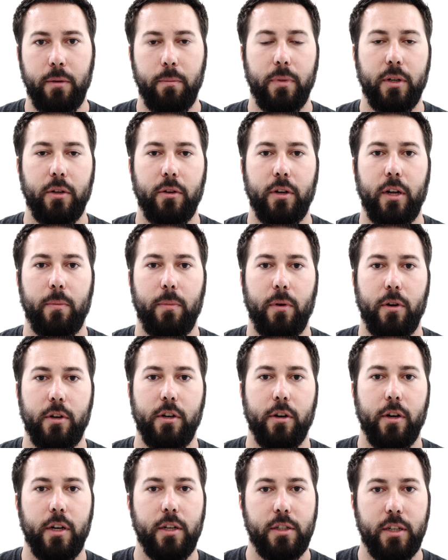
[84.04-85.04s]
and buildup on
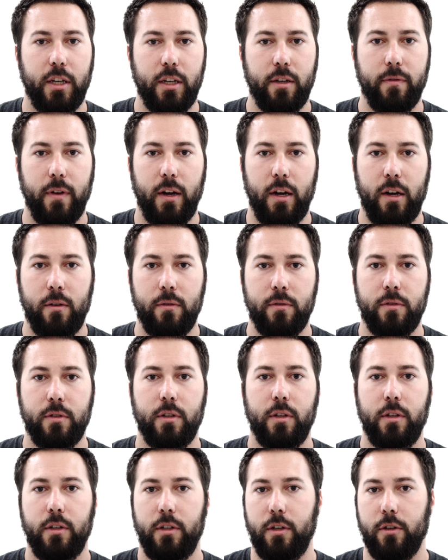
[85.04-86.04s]
your intake
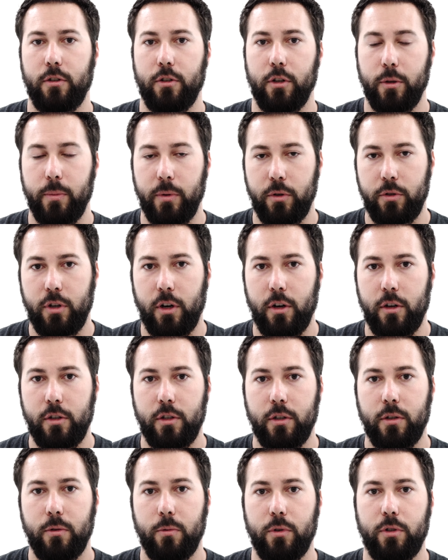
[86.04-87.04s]
valves, your
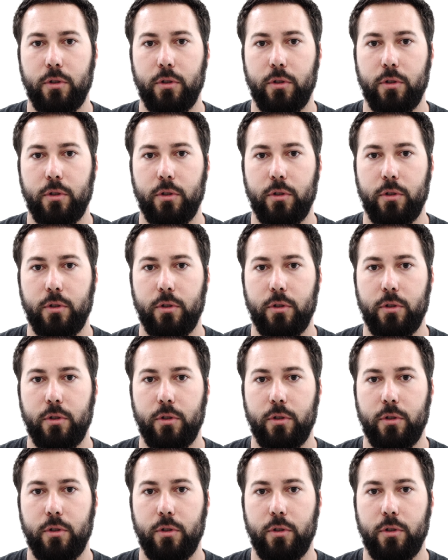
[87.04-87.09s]
turbocharger,